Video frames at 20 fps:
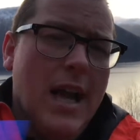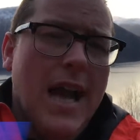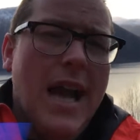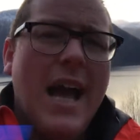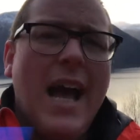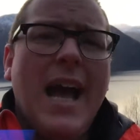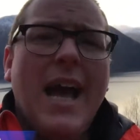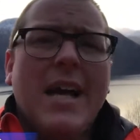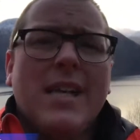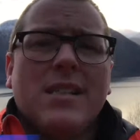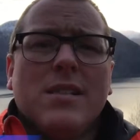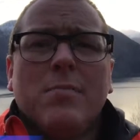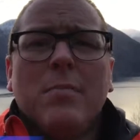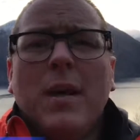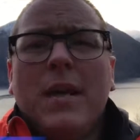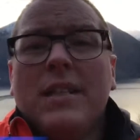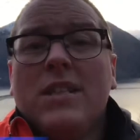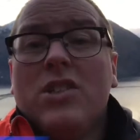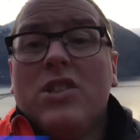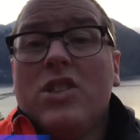As
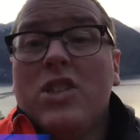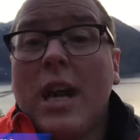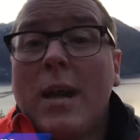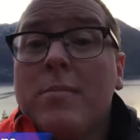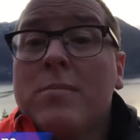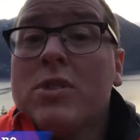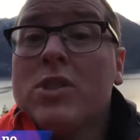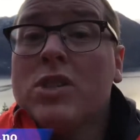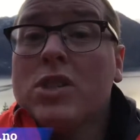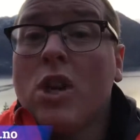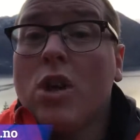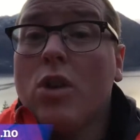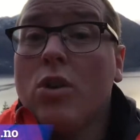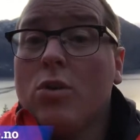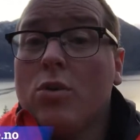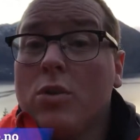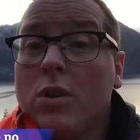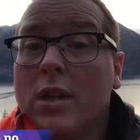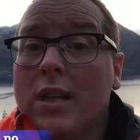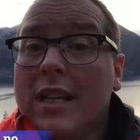my
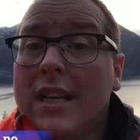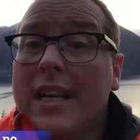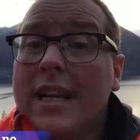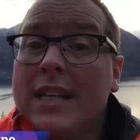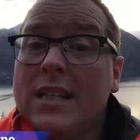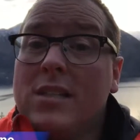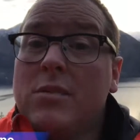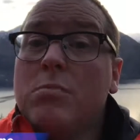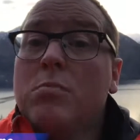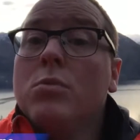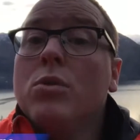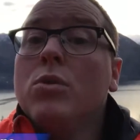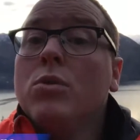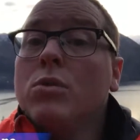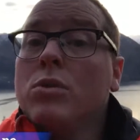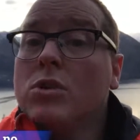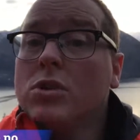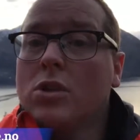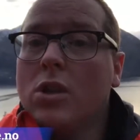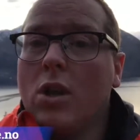gemstone is
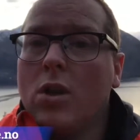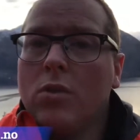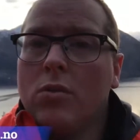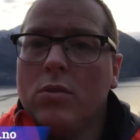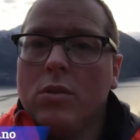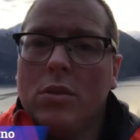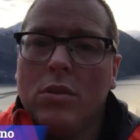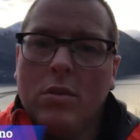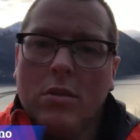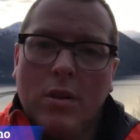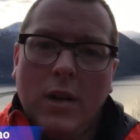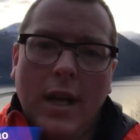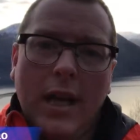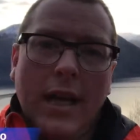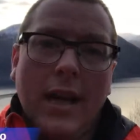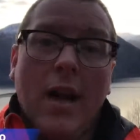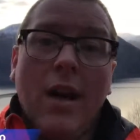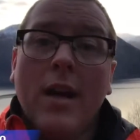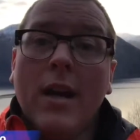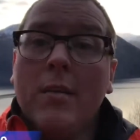Moonstone and
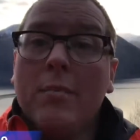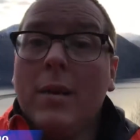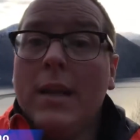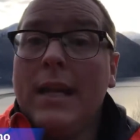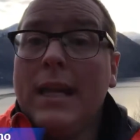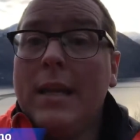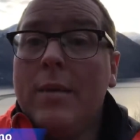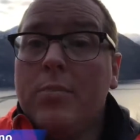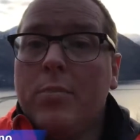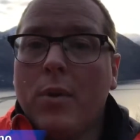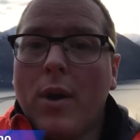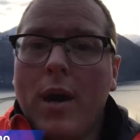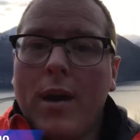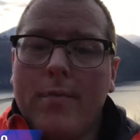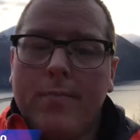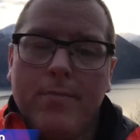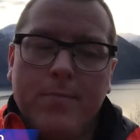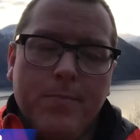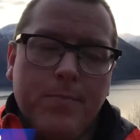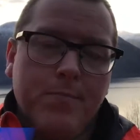I am Libra,
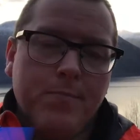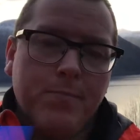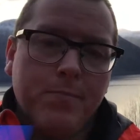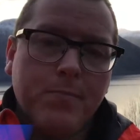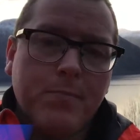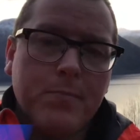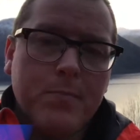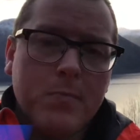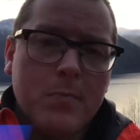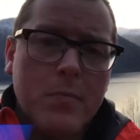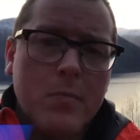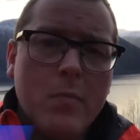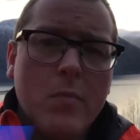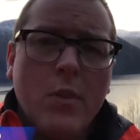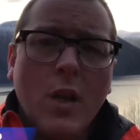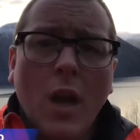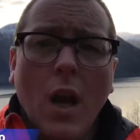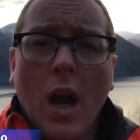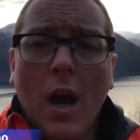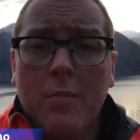
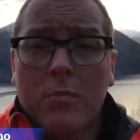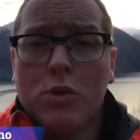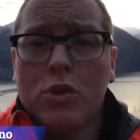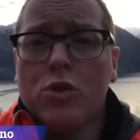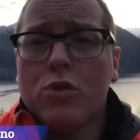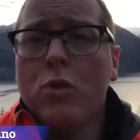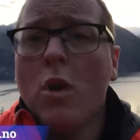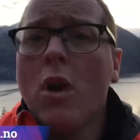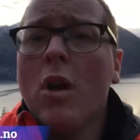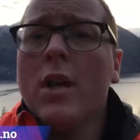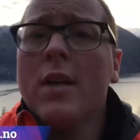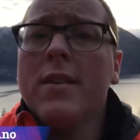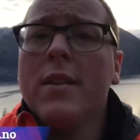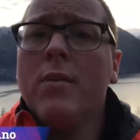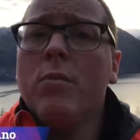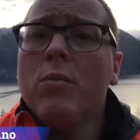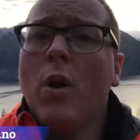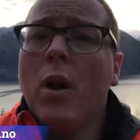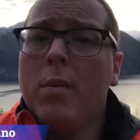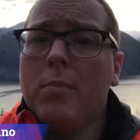I'm stronger
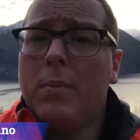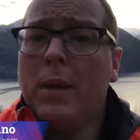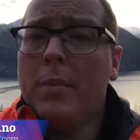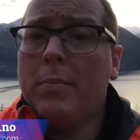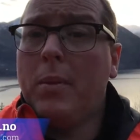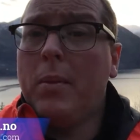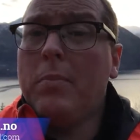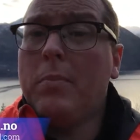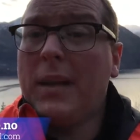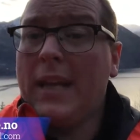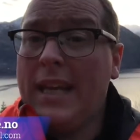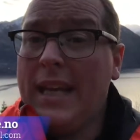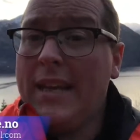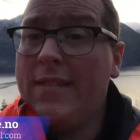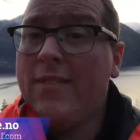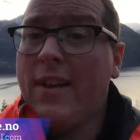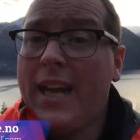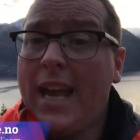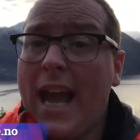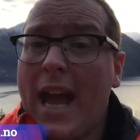than what people believe
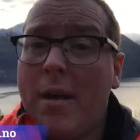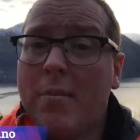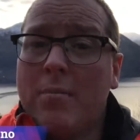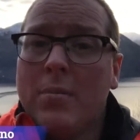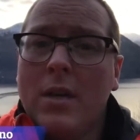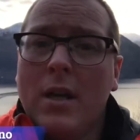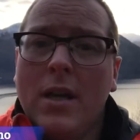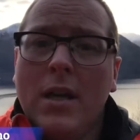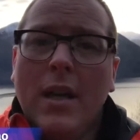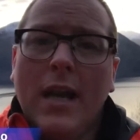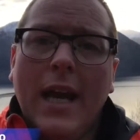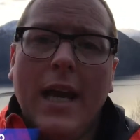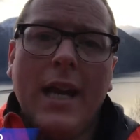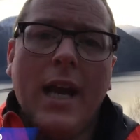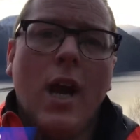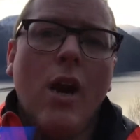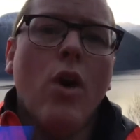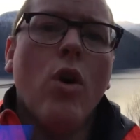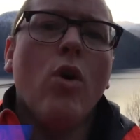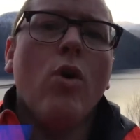I am, and
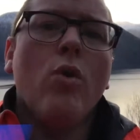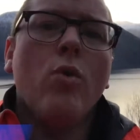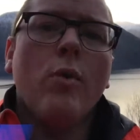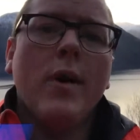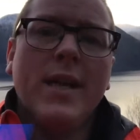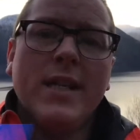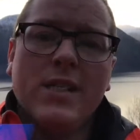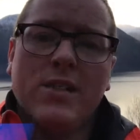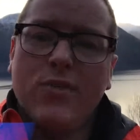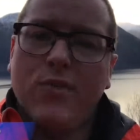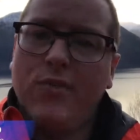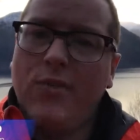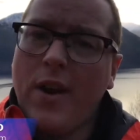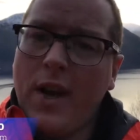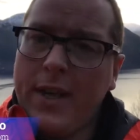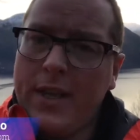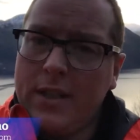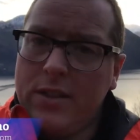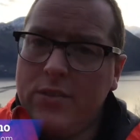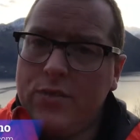I always
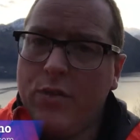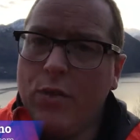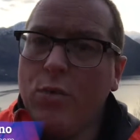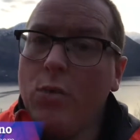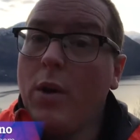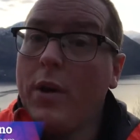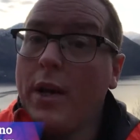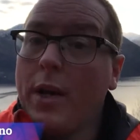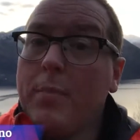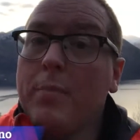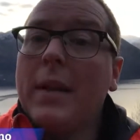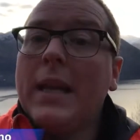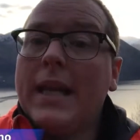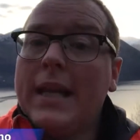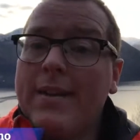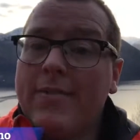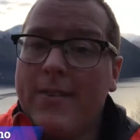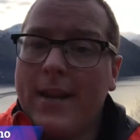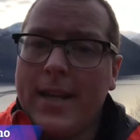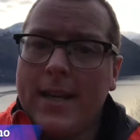fight for what I
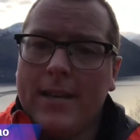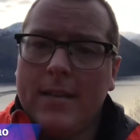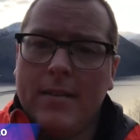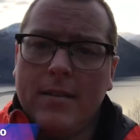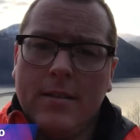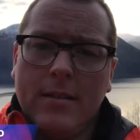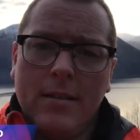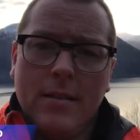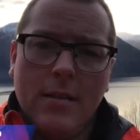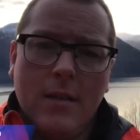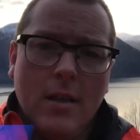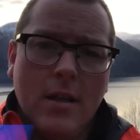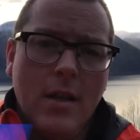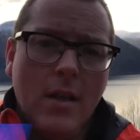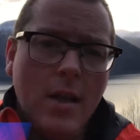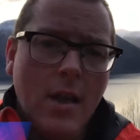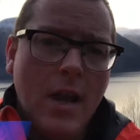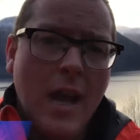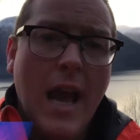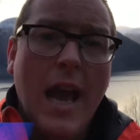believe in
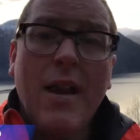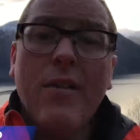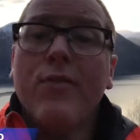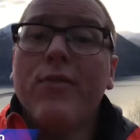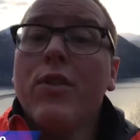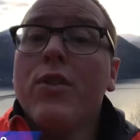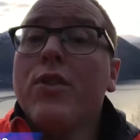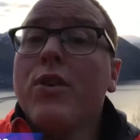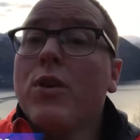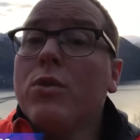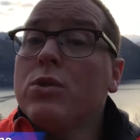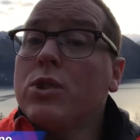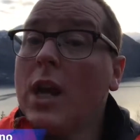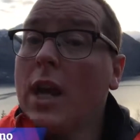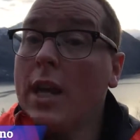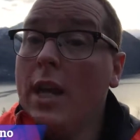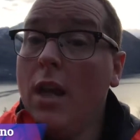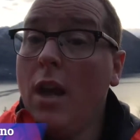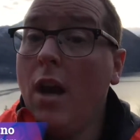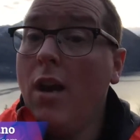and for those I
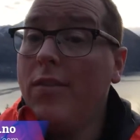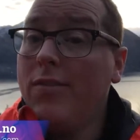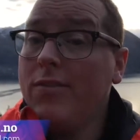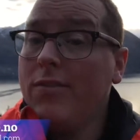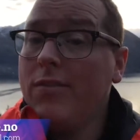love.